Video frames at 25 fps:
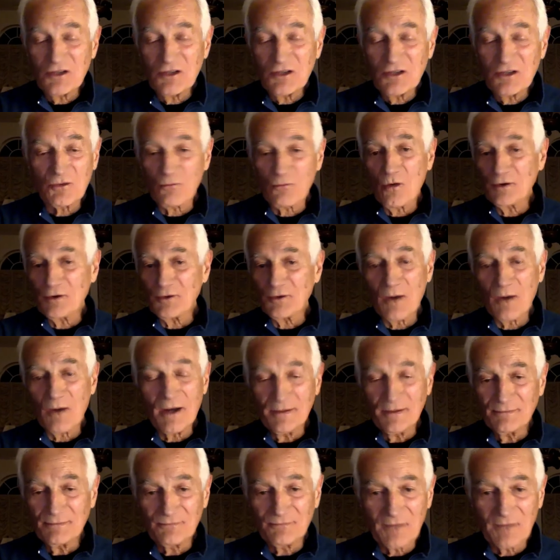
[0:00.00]
wrong nor right.
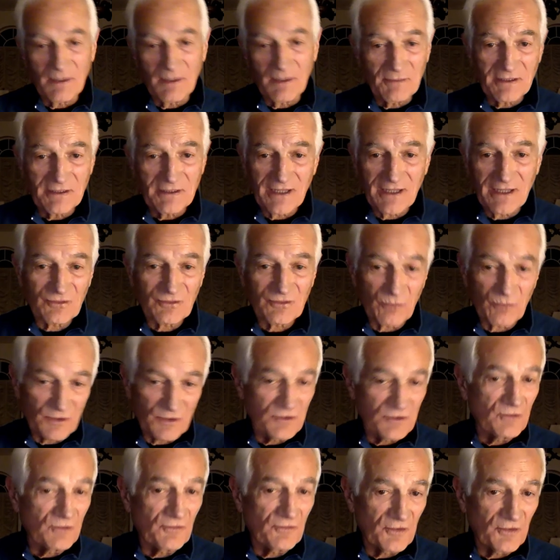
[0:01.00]
I mean, that's what
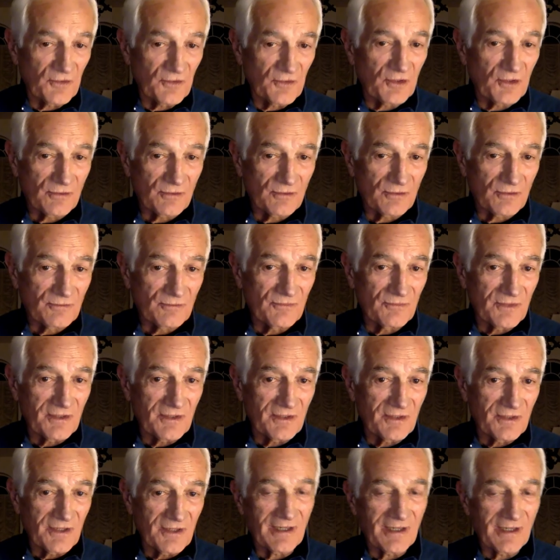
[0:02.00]
you feel.
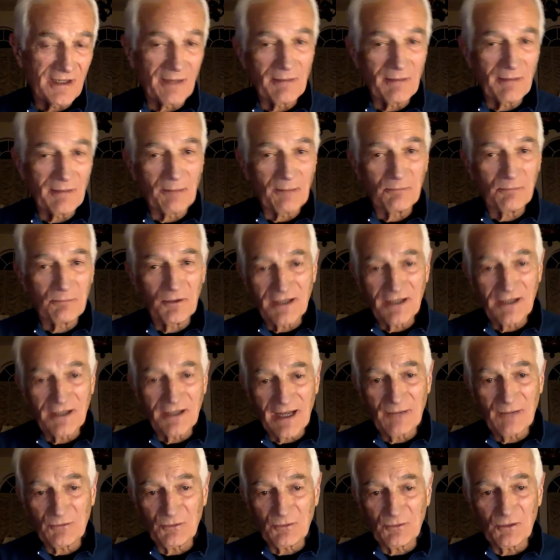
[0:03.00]
And I'm not playing
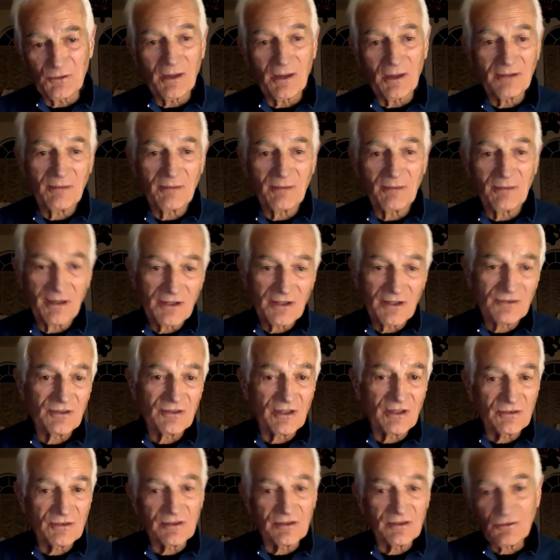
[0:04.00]
games with you. That's,
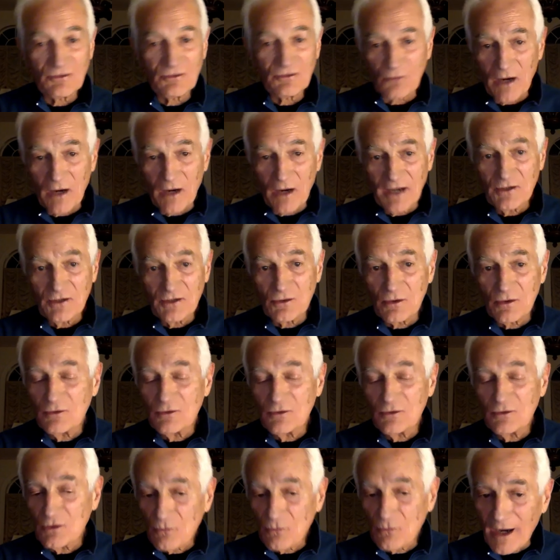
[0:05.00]
that's, that's right. You're,
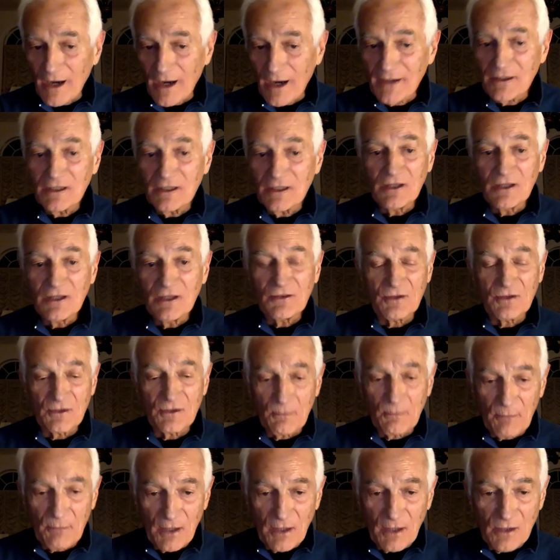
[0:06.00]
you're right. The, the
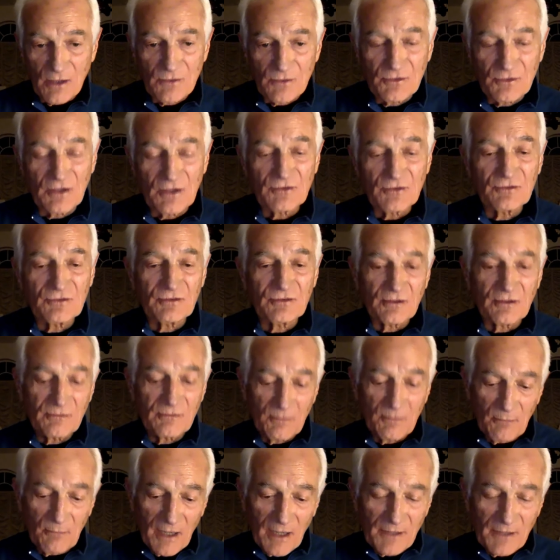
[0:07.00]
bell does uh, the
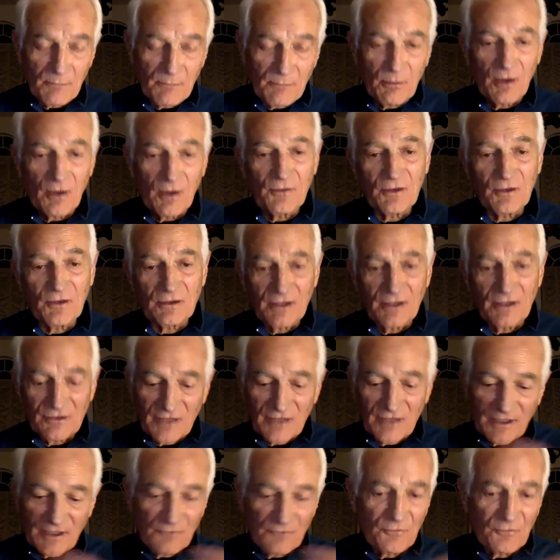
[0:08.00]
bottom part of the clarinet. It's
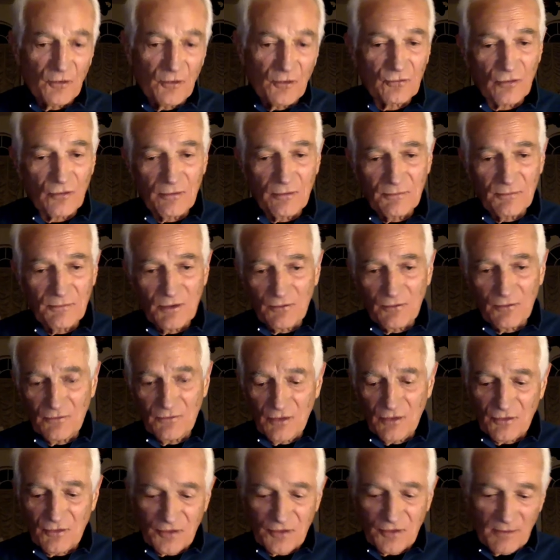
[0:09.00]
like a fulcrum. Your,
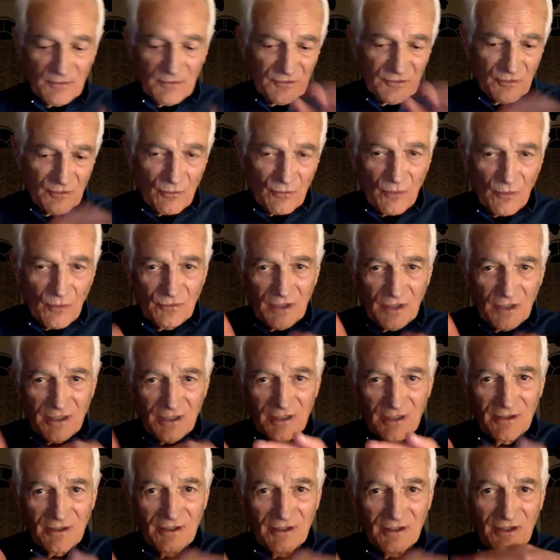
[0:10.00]
your yeah. thumb is the
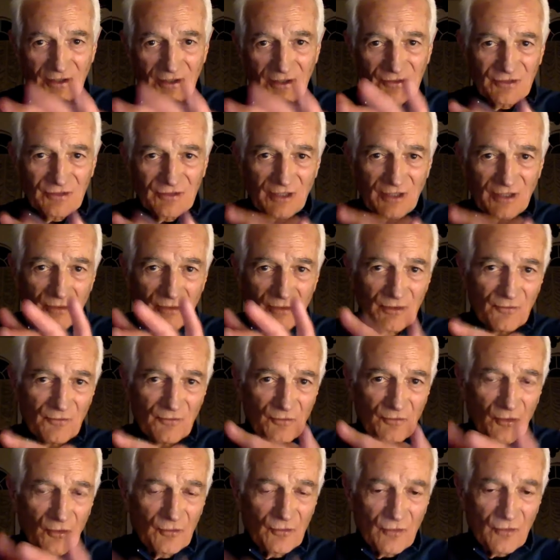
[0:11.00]
rotating center of the
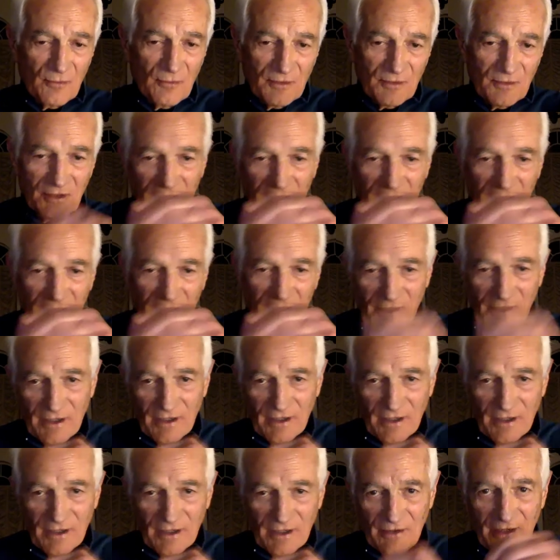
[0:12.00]
fulcrum, and the
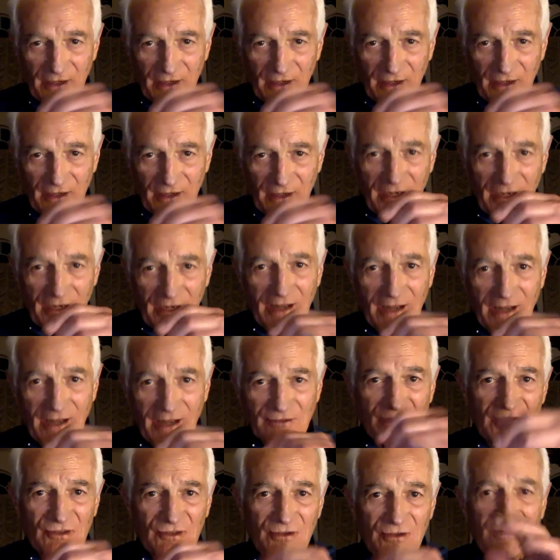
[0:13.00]
clarinet has
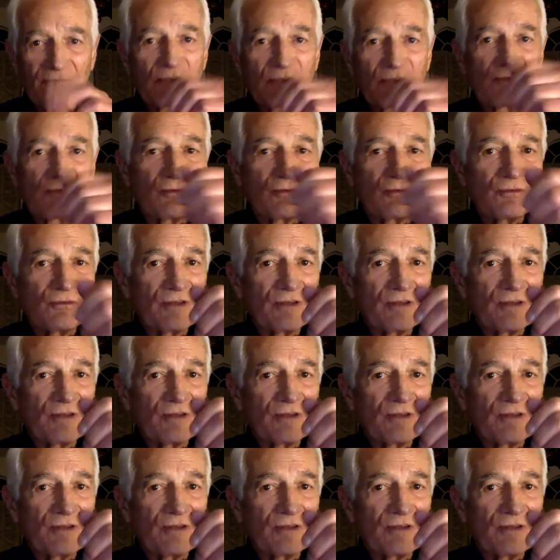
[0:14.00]
a tendency to,